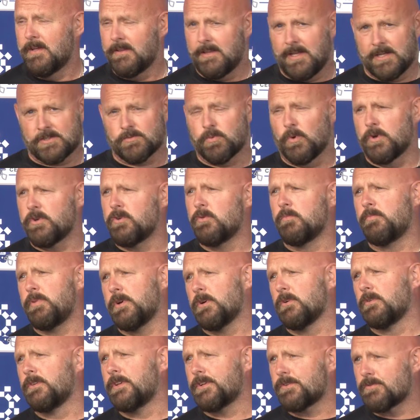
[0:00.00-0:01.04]
That's where you
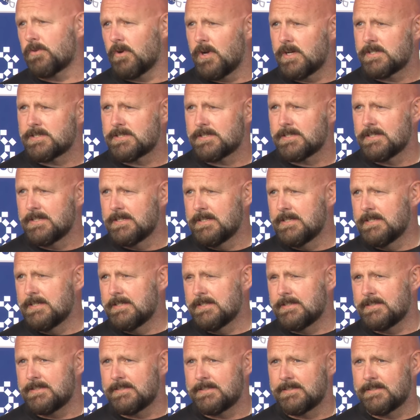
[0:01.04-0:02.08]
build the trust,
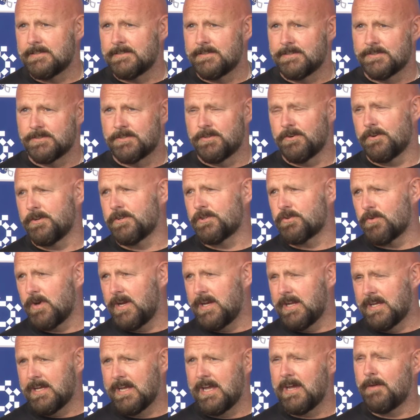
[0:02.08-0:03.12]
is during
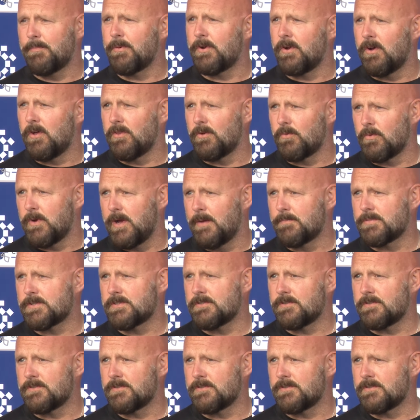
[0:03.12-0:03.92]
training camp and all the reps.